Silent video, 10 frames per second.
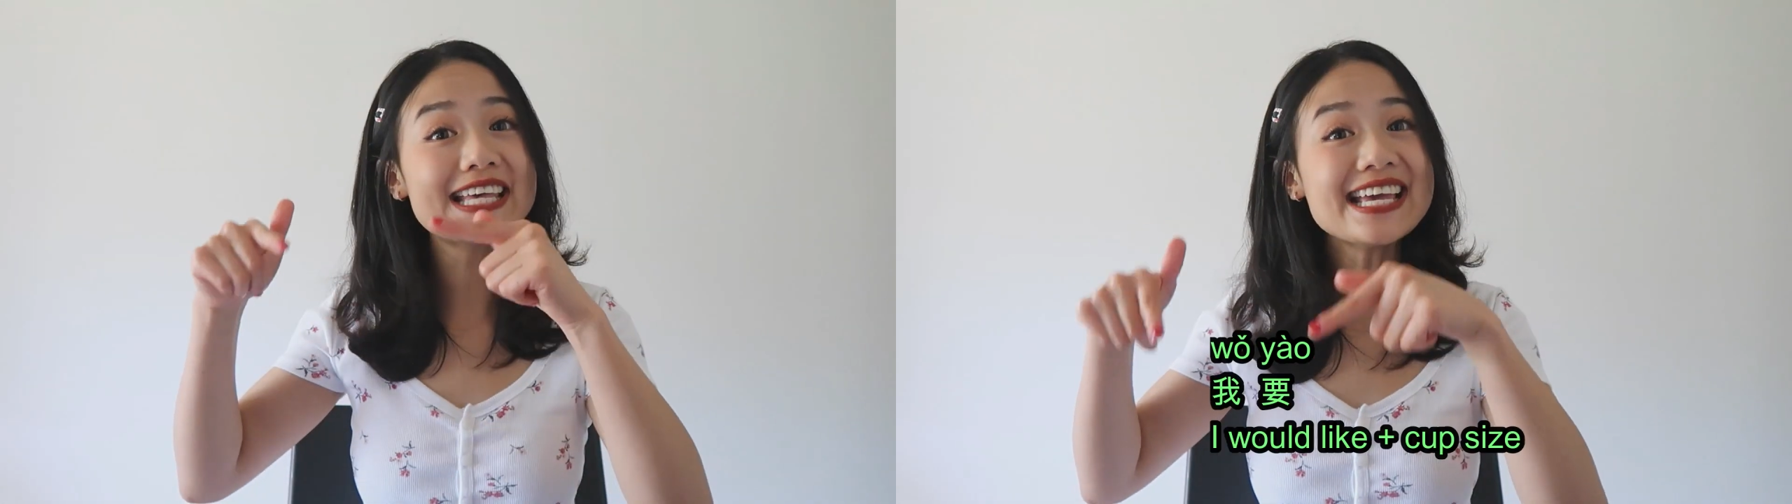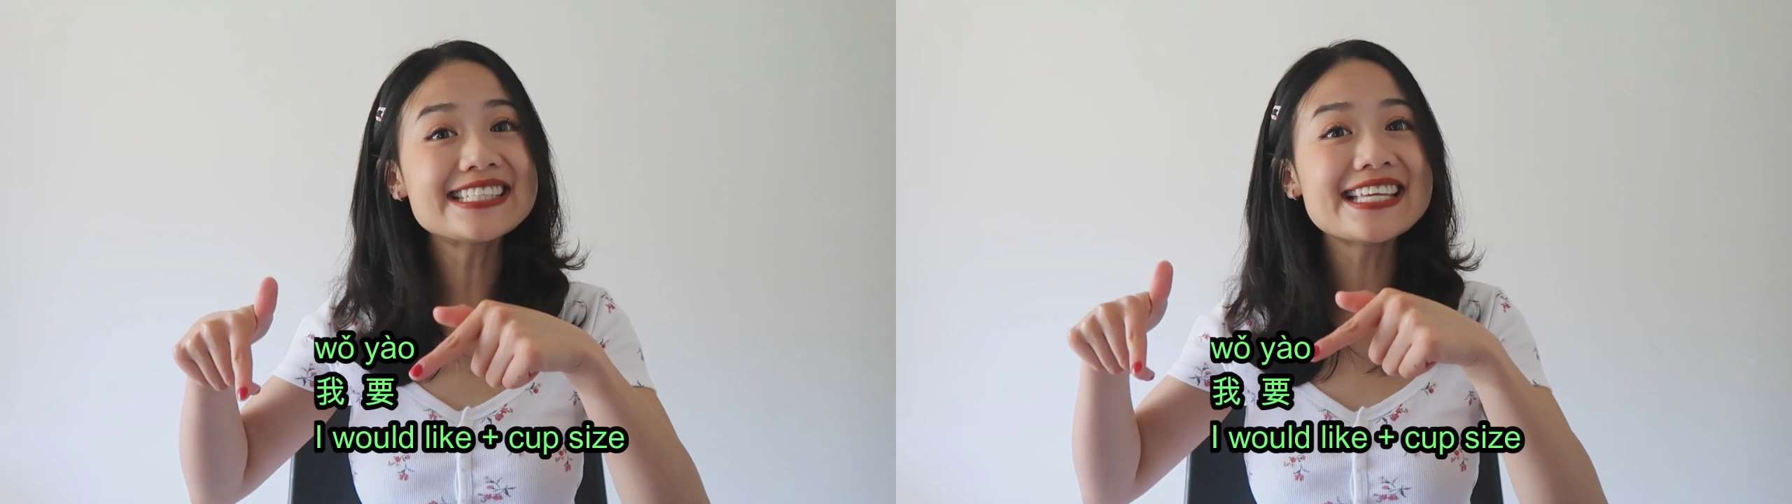
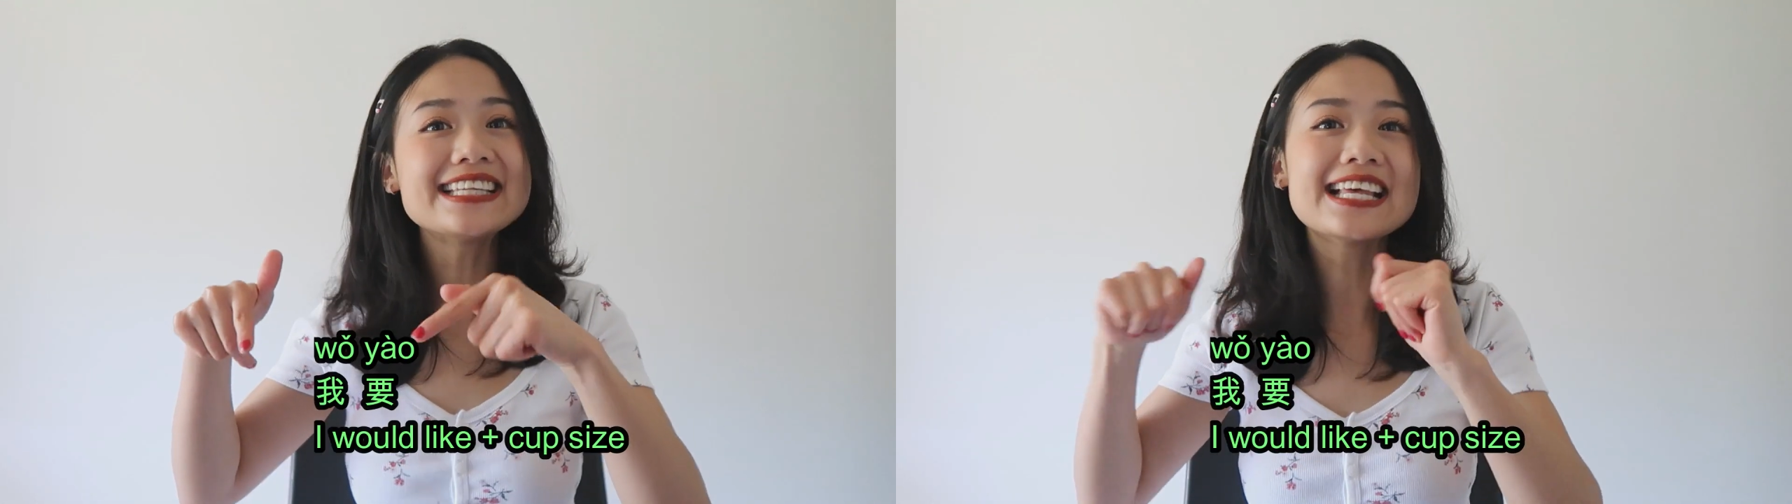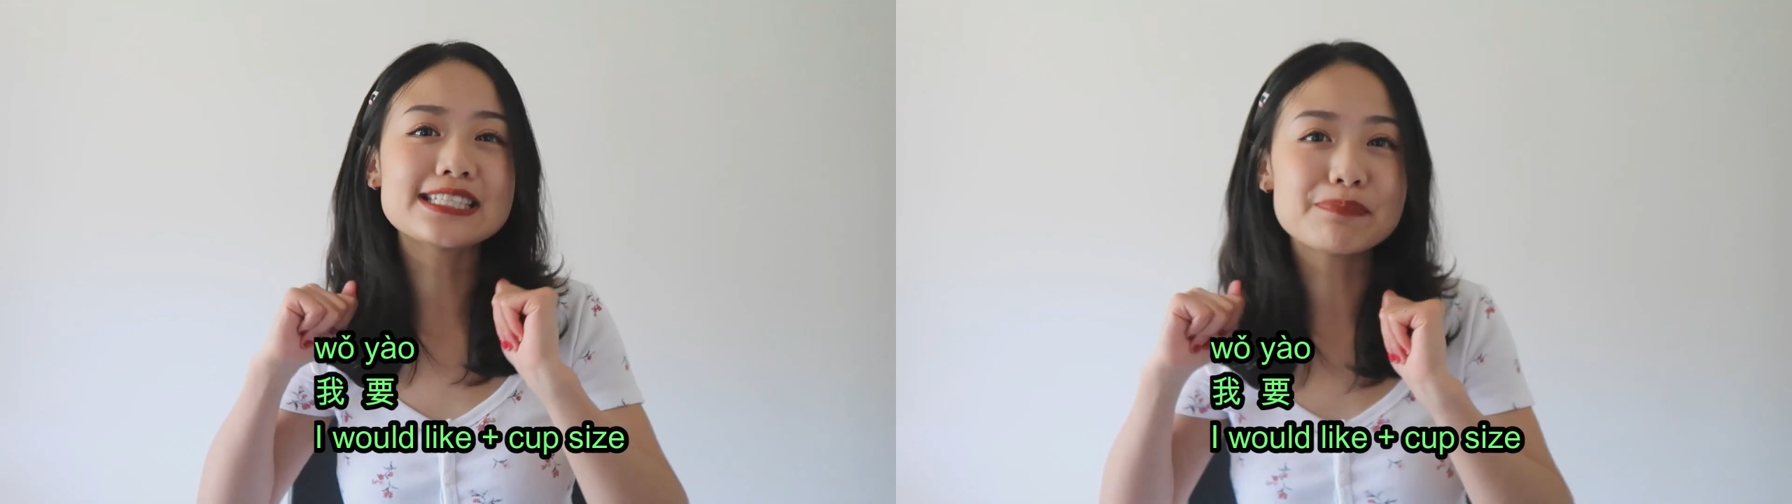this
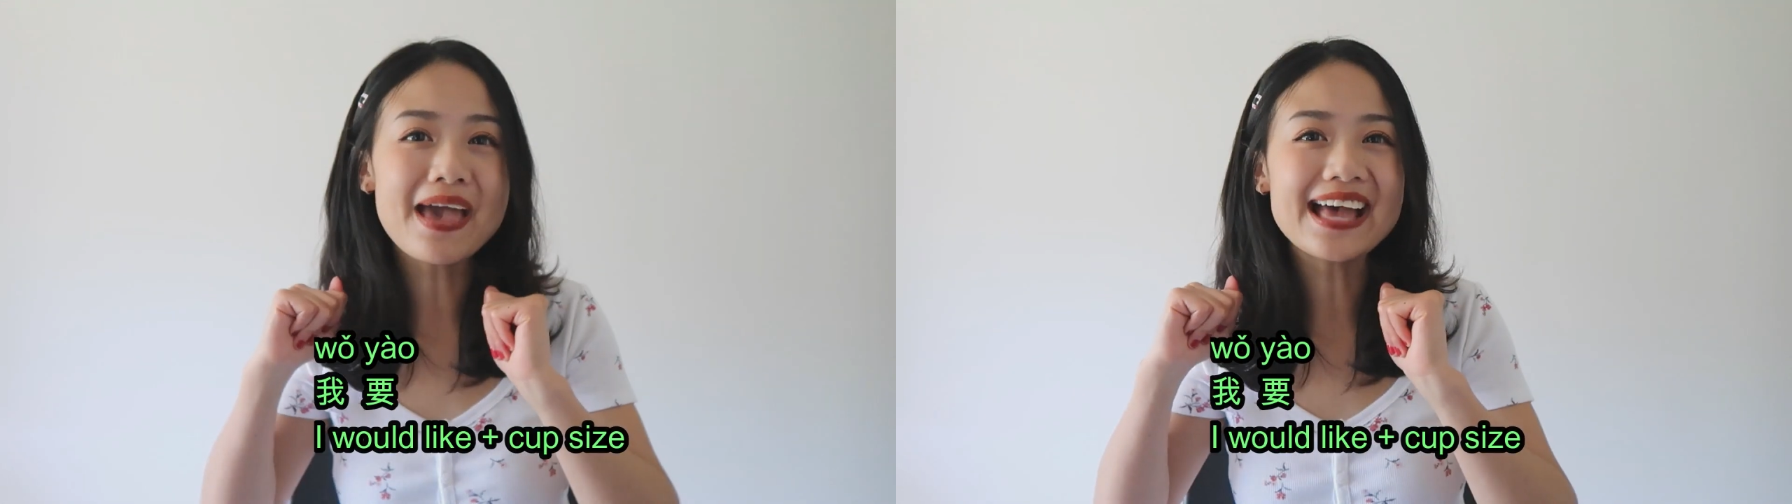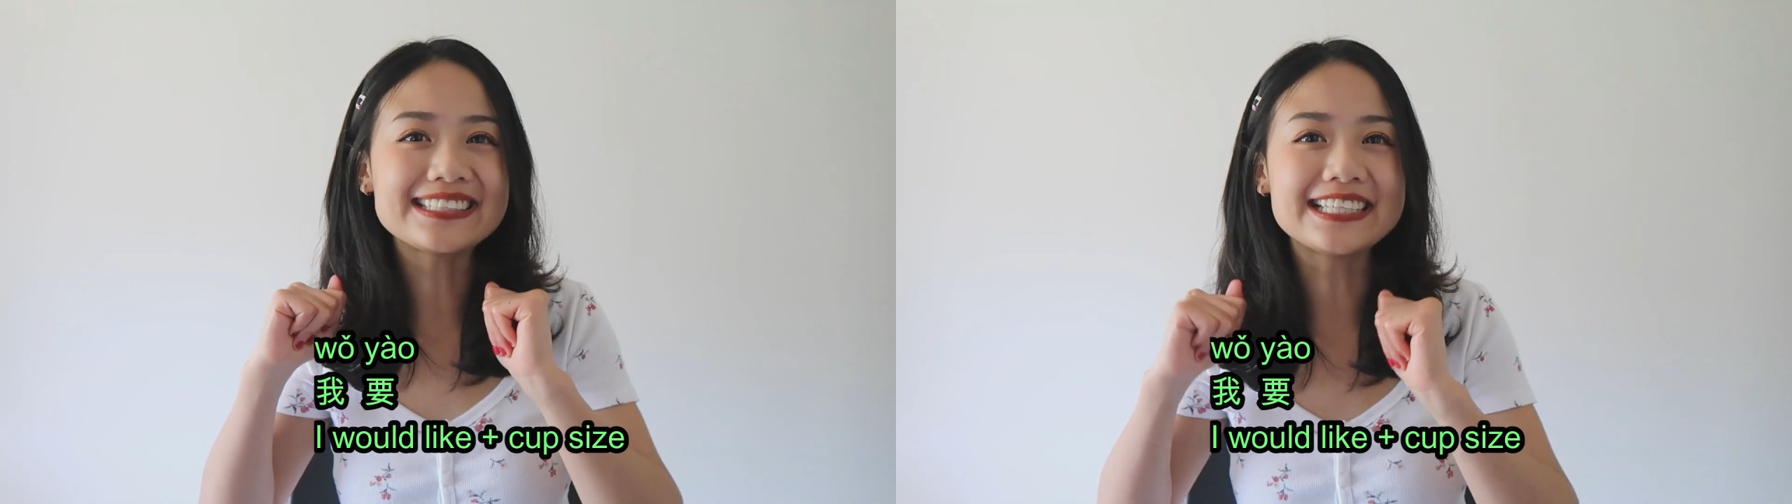sentence
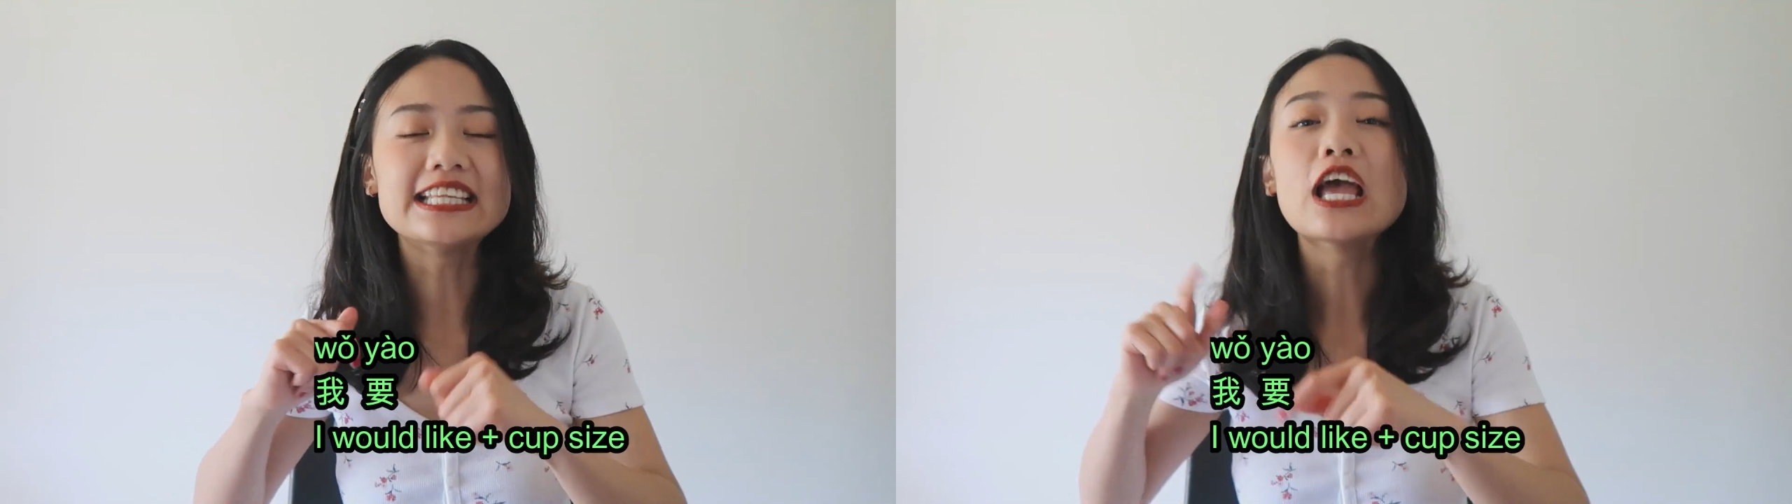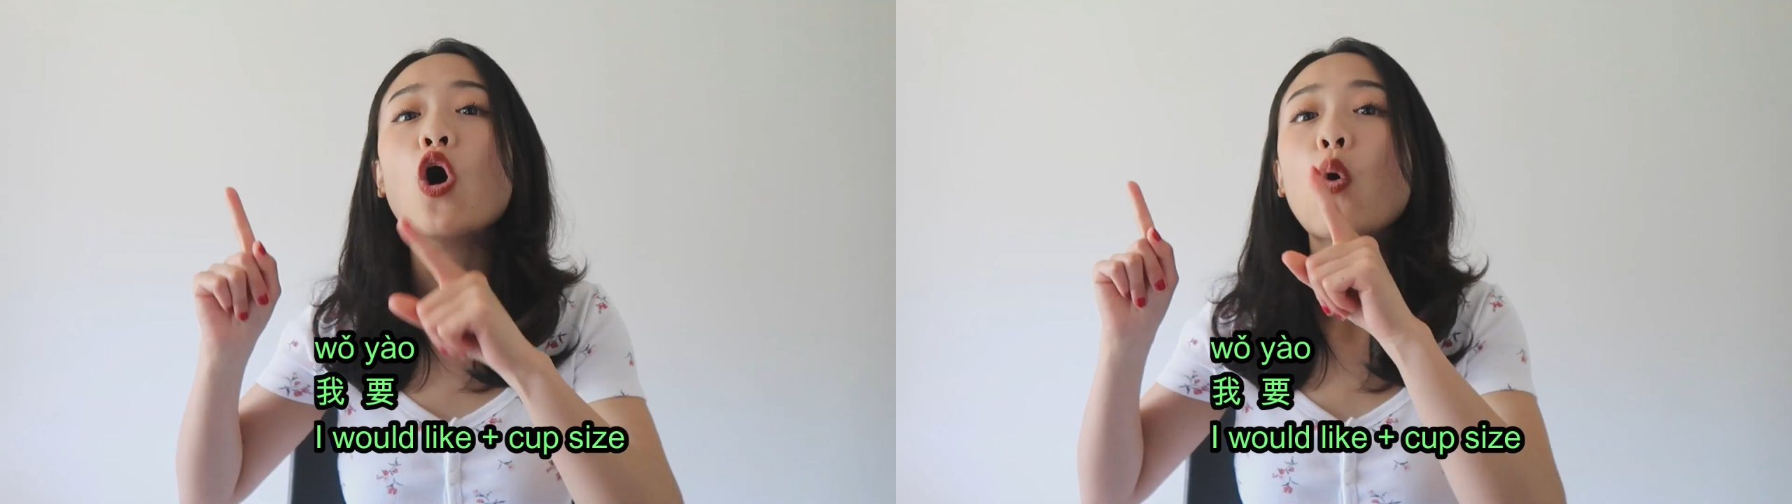pattern